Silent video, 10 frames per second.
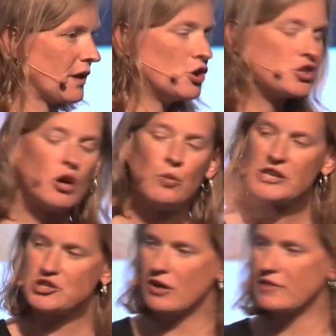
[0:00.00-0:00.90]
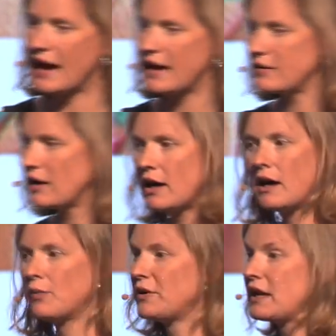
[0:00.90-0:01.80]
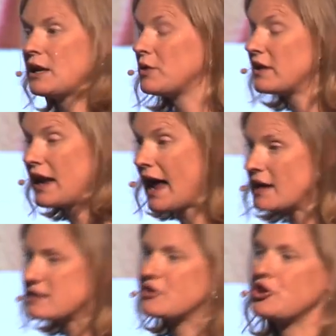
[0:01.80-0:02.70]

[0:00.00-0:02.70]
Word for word: So we shared that uh, with anyone that asked.